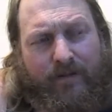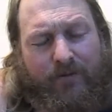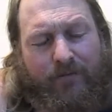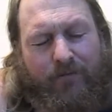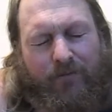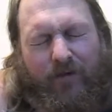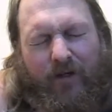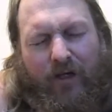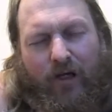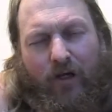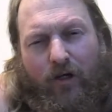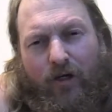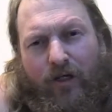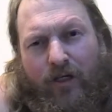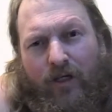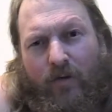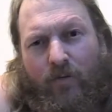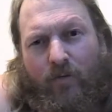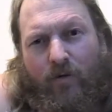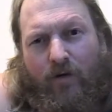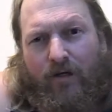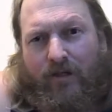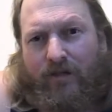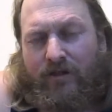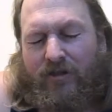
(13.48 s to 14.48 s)
feel like you
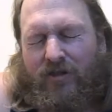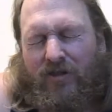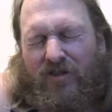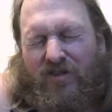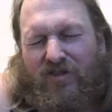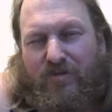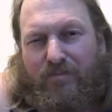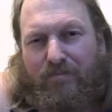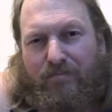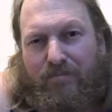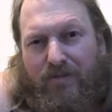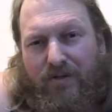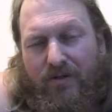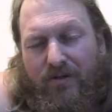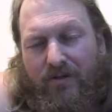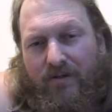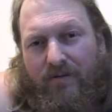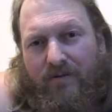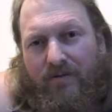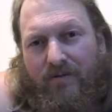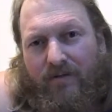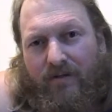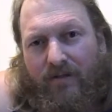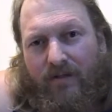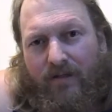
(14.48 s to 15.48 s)
want to
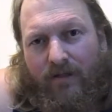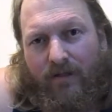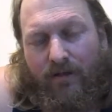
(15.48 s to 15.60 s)
spew,